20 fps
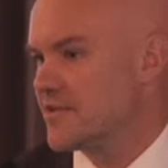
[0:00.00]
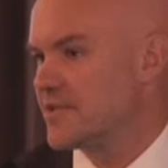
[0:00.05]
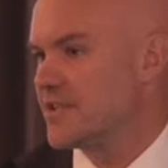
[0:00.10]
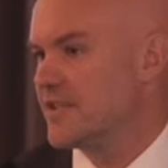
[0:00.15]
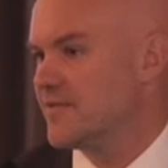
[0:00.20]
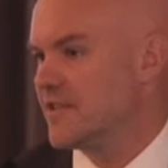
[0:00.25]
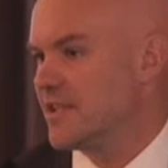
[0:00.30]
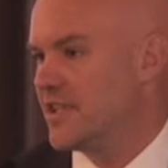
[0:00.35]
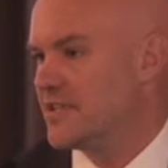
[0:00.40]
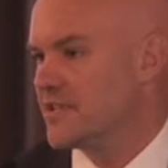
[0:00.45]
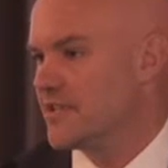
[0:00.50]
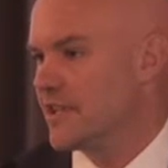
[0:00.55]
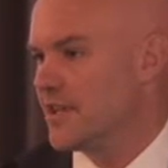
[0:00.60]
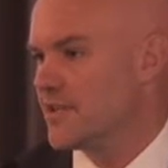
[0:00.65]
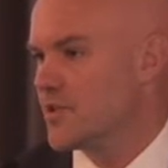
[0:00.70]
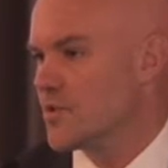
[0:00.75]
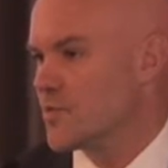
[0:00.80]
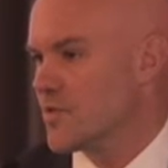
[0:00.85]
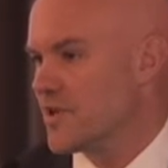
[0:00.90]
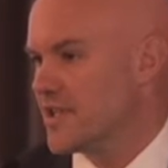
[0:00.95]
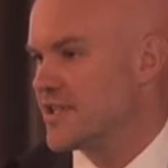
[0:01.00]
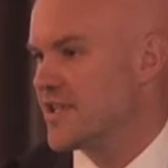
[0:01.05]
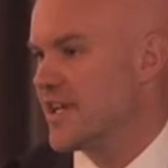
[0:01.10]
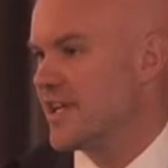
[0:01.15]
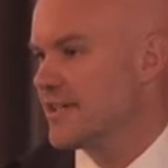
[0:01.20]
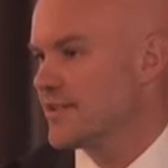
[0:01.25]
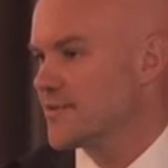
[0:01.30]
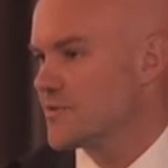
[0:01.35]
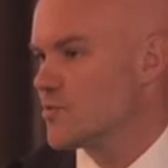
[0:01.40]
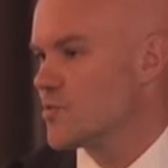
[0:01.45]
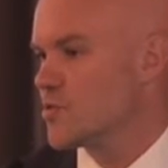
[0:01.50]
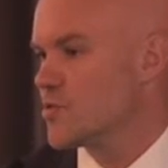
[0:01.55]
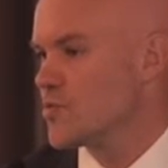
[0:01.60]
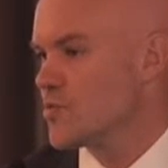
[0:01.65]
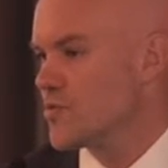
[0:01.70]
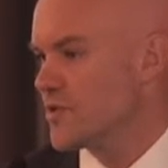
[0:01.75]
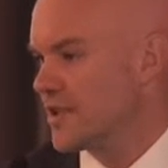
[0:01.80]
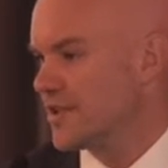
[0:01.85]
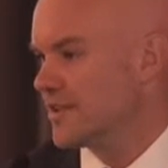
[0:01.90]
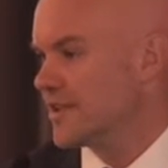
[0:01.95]
or seven years ago, the retailers were
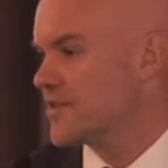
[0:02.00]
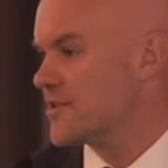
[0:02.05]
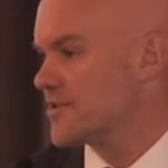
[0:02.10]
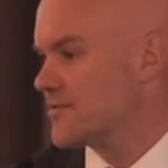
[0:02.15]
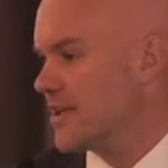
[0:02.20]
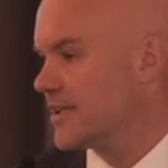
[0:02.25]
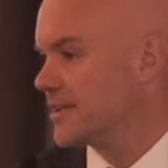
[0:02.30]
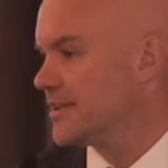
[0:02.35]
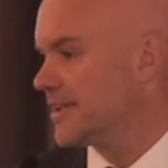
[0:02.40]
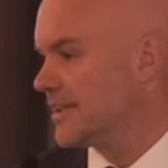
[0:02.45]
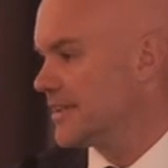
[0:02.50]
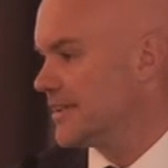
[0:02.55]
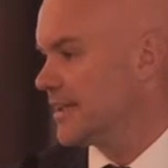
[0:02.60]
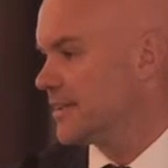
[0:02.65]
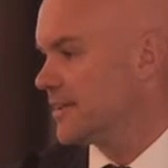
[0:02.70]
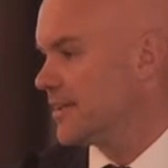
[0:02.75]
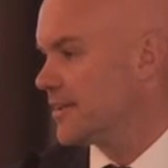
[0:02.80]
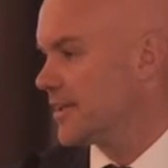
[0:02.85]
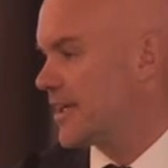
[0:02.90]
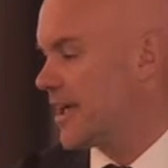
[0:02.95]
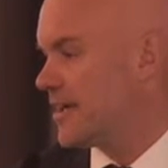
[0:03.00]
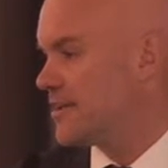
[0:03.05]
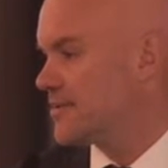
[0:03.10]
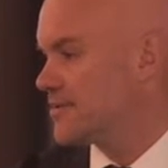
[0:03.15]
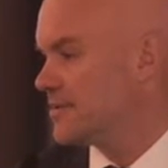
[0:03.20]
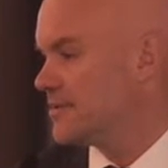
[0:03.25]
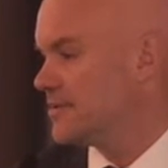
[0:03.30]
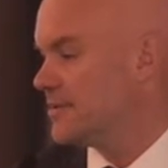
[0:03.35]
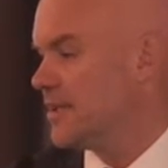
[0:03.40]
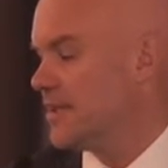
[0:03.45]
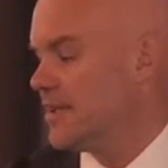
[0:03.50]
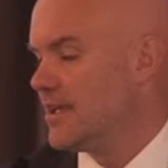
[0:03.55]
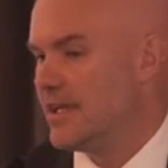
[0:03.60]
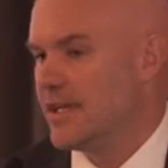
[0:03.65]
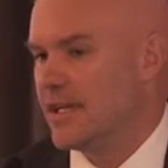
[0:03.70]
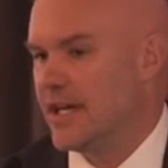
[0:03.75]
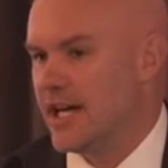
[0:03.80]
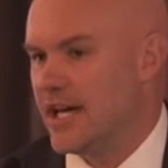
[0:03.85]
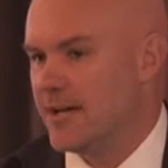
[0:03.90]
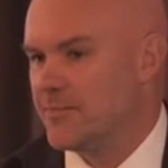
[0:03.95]
really struggling in that location.
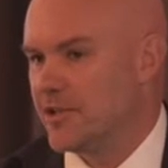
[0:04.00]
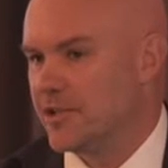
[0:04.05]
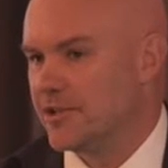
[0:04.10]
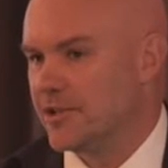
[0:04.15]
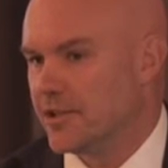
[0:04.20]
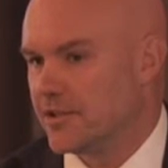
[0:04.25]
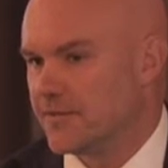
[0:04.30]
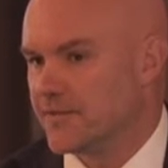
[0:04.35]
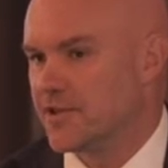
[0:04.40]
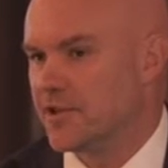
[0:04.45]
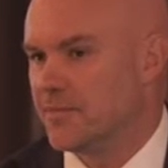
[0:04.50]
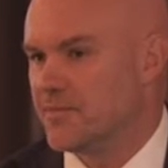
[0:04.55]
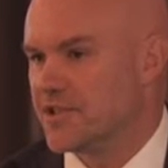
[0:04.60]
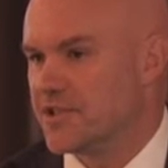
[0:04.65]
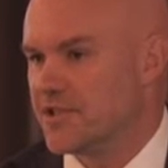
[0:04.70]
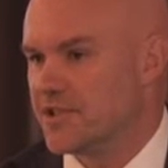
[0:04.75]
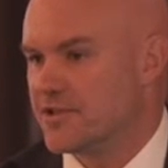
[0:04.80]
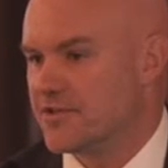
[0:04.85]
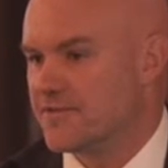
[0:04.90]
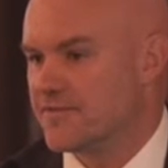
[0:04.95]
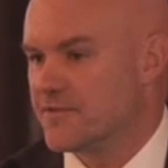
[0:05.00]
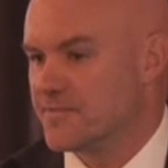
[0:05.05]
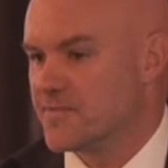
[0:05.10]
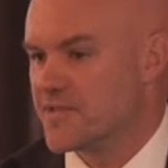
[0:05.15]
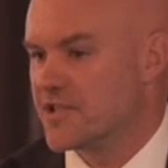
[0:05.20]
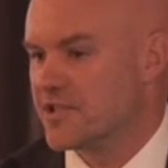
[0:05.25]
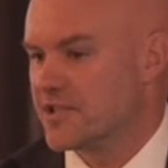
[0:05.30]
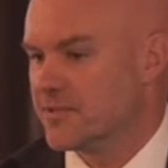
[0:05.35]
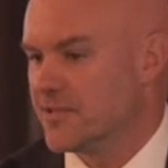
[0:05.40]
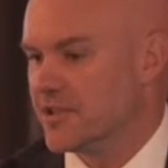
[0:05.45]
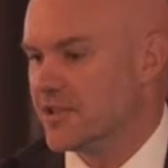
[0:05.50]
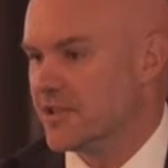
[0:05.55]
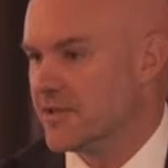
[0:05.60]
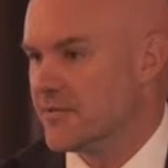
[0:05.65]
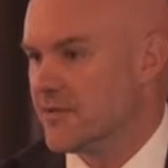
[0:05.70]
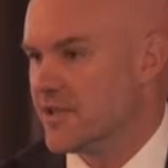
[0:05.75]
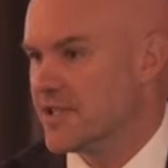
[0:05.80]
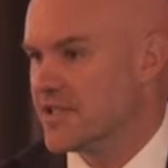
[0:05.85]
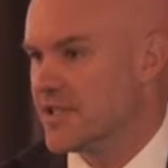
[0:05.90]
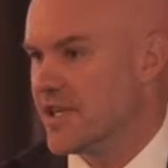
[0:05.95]
Um, a lot of competition from CBD
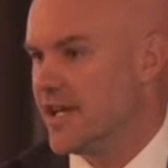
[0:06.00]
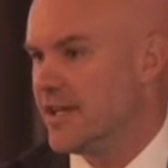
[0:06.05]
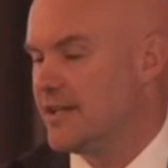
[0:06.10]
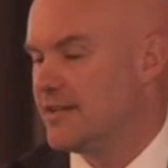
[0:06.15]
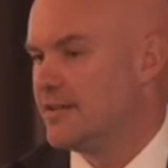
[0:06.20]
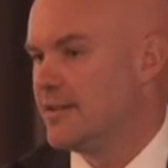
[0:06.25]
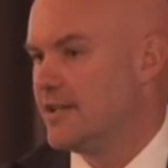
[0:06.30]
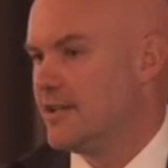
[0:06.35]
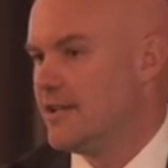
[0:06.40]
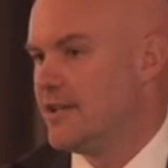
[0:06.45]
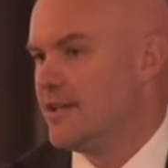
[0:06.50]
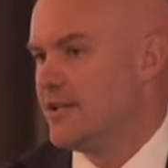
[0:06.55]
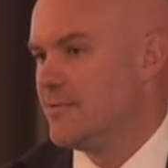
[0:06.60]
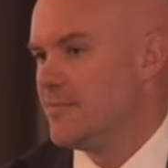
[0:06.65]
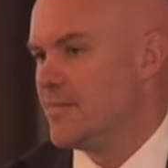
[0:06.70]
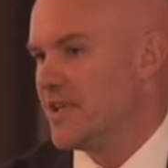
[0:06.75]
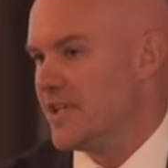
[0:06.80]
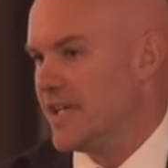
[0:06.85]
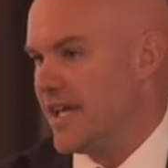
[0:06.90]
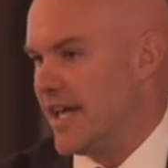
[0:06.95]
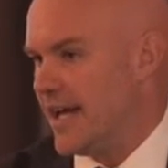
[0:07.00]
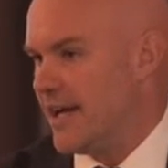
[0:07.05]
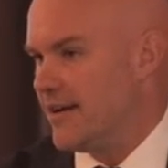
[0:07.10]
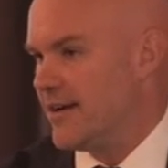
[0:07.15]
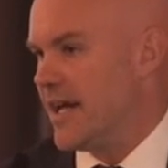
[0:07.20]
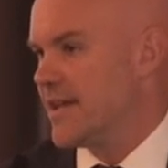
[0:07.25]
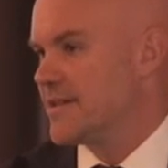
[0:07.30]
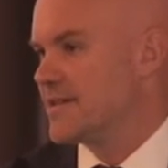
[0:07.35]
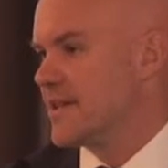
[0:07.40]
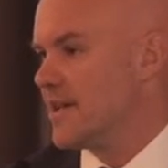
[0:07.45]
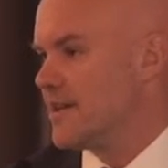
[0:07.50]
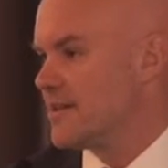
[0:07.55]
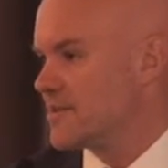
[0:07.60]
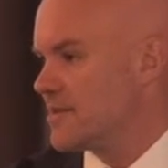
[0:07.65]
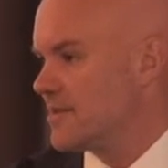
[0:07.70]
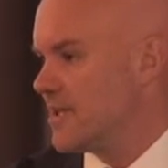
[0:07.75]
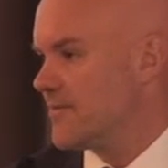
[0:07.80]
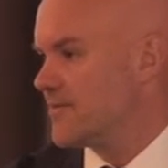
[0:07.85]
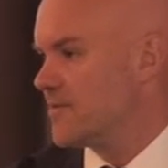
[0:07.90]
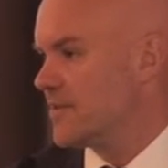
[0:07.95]
retail. But now, as those
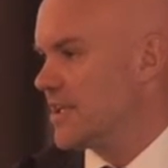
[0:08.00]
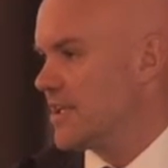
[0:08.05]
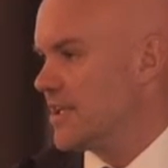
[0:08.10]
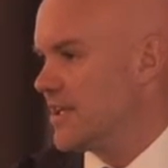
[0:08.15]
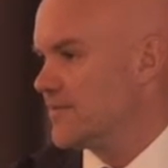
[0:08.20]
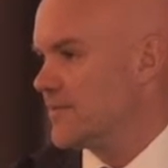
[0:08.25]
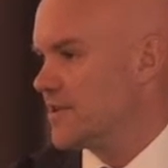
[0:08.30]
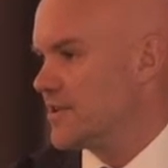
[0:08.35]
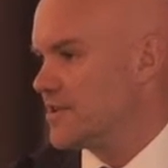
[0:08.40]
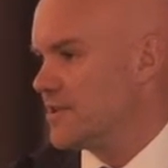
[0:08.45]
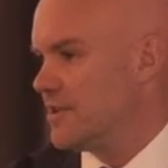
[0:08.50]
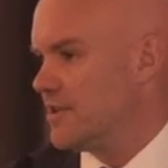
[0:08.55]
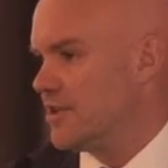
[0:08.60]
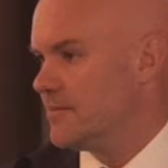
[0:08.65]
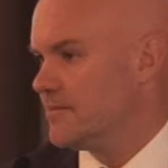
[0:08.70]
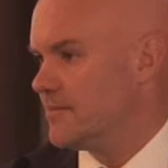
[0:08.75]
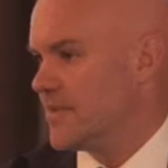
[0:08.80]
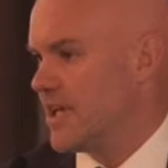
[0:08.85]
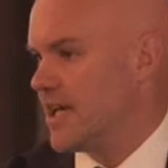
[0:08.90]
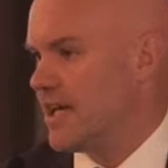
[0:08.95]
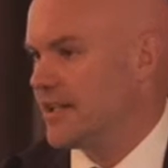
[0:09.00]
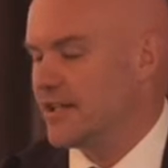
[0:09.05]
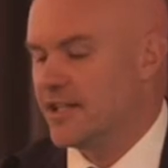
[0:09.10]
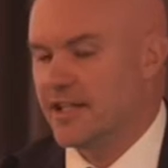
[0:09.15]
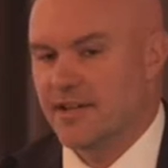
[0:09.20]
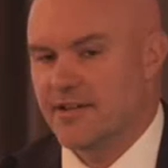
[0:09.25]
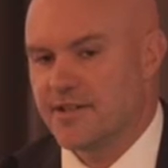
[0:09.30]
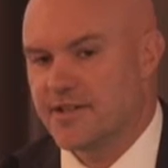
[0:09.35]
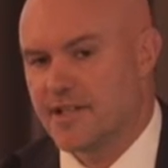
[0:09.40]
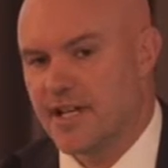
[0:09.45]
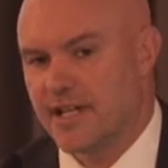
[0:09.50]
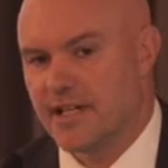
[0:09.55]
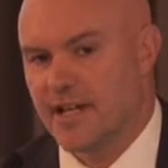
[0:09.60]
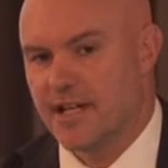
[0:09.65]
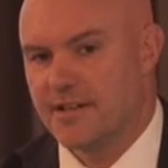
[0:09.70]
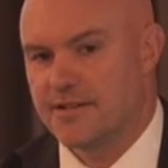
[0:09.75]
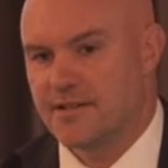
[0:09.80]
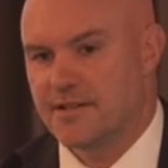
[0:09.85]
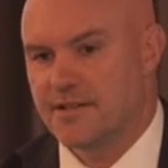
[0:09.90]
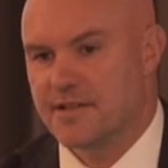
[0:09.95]
every every time uh, you know a state
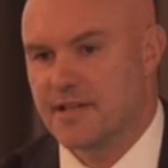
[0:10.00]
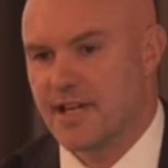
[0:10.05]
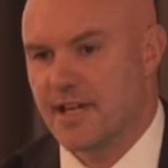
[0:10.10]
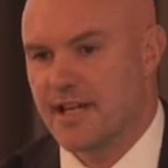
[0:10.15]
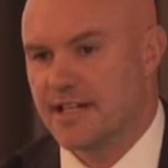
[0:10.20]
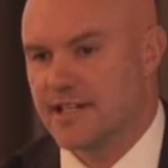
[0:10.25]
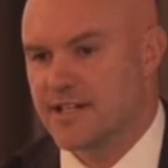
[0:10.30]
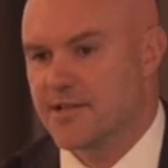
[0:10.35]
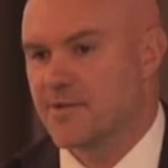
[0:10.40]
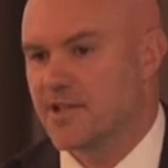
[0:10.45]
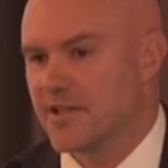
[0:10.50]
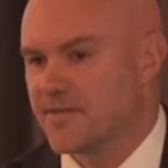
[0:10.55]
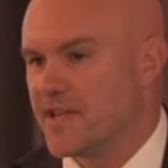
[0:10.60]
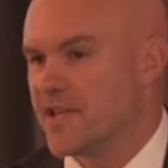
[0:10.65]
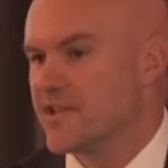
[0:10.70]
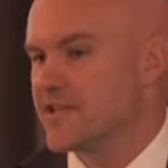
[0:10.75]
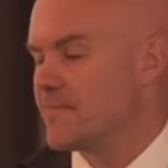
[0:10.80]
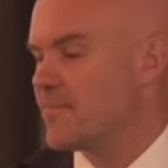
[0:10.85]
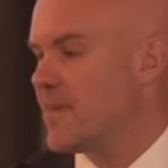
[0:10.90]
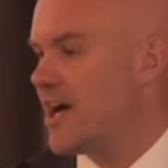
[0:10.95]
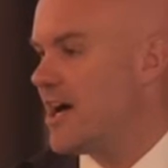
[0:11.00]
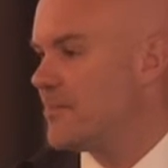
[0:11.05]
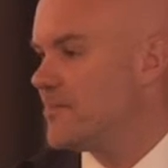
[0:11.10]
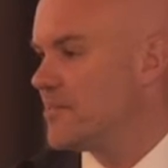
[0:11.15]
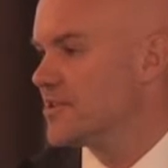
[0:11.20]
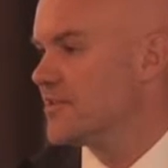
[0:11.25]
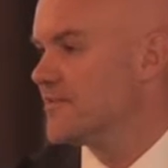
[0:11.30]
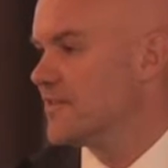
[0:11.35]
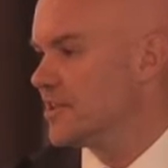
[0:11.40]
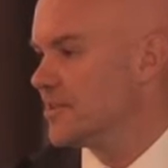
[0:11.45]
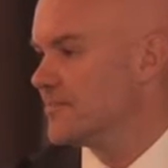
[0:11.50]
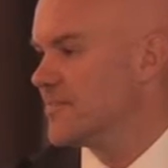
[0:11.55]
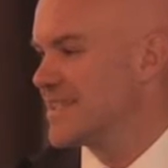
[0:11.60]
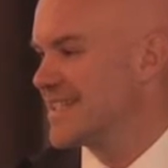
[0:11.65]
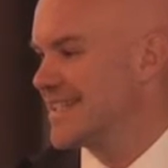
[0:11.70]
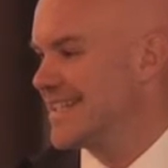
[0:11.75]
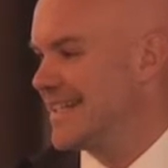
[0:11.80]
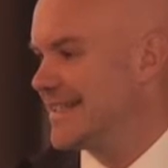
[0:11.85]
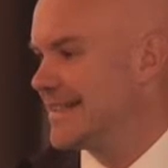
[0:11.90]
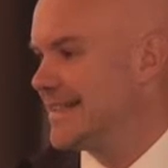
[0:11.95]
agent's saying, as one of those apartment
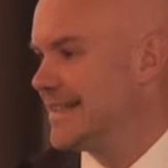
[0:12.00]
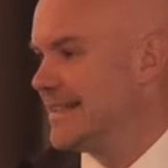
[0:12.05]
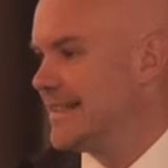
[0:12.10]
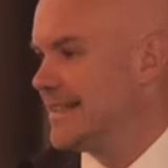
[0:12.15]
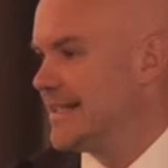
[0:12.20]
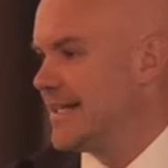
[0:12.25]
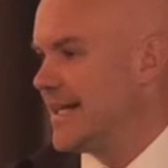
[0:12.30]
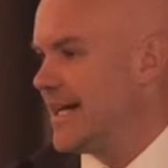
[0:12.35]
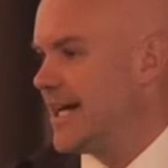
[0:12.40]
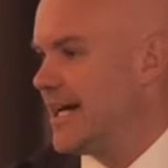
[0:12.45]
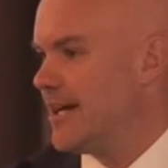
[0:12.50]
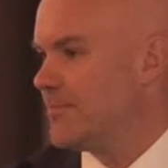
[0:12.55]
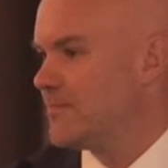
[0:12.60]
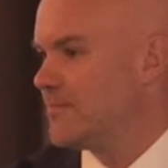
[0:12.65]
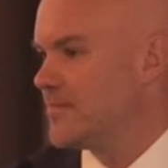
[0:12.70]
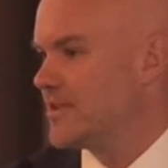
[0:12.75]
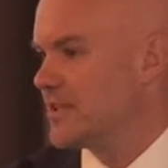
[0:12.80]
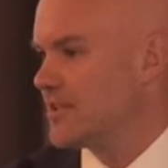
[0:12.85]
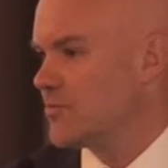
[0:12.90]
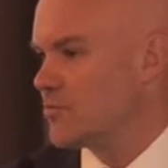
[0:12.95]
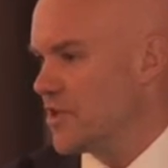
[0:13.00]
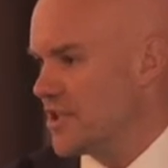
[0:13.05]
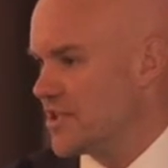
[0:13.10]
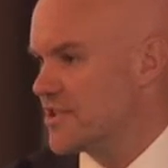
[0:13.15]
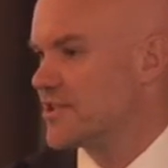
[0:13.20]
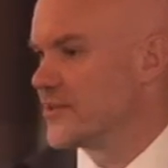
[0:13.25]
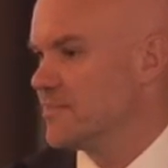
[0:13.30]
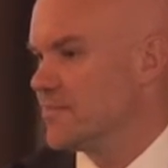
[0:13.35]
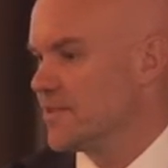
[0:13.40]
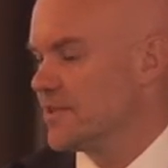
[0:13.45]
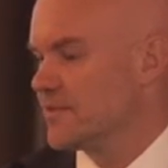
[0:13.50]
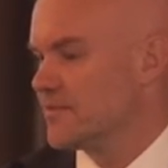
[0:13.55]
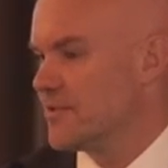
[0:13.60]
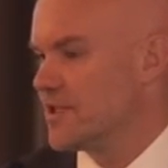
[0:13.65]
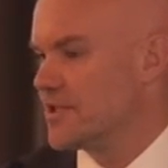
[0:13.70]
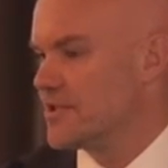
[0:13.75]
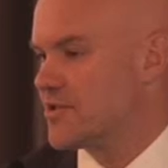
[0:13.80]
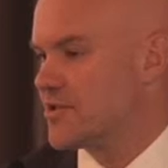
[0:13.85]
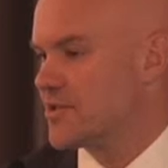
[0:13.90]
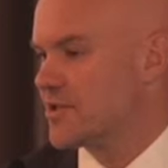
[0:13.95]
developments get um, reach, com
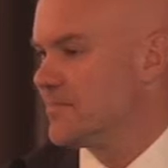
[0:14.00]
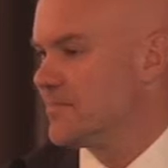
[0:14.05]
reaches